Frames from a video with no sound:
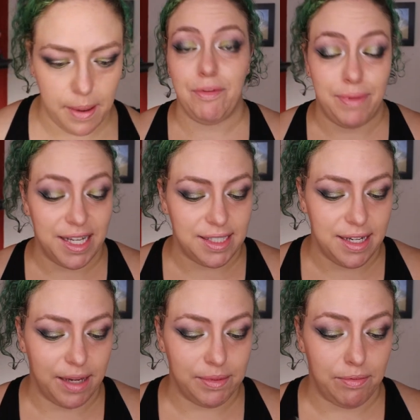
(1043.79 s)
I place the
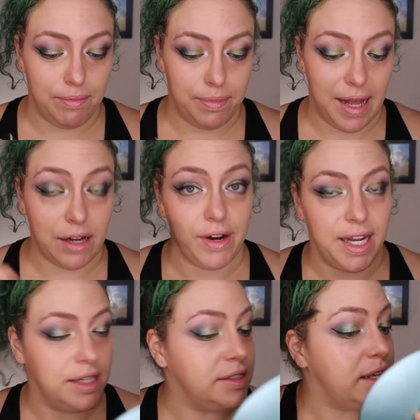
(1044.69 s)
names of Black
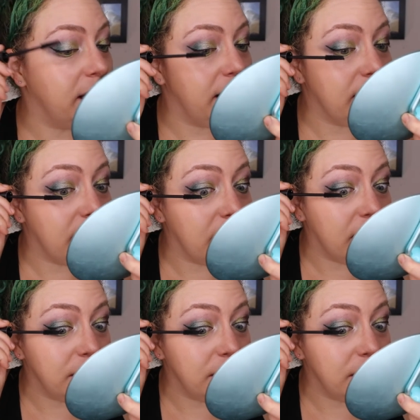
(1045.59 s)
creators that I